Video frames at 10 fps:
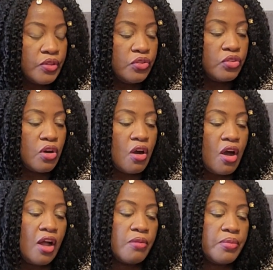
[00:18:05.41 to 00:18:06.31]
So
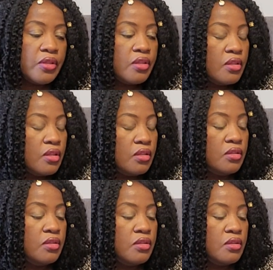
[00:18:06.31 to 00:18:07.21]
I'll be
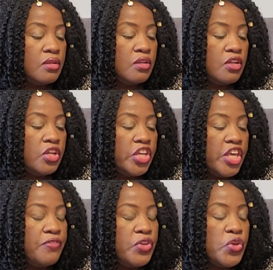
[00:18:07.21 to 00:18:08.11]

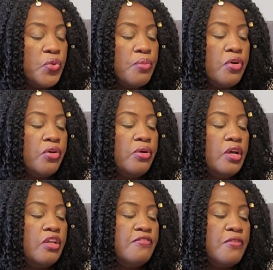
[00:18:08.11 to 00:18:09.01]
giving you more
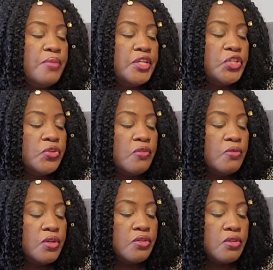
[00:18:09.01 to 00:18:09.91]
information on
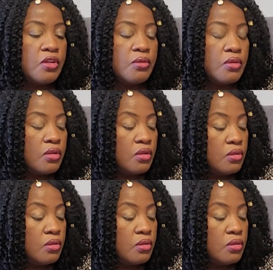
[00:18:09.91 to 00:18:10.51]
what's gonna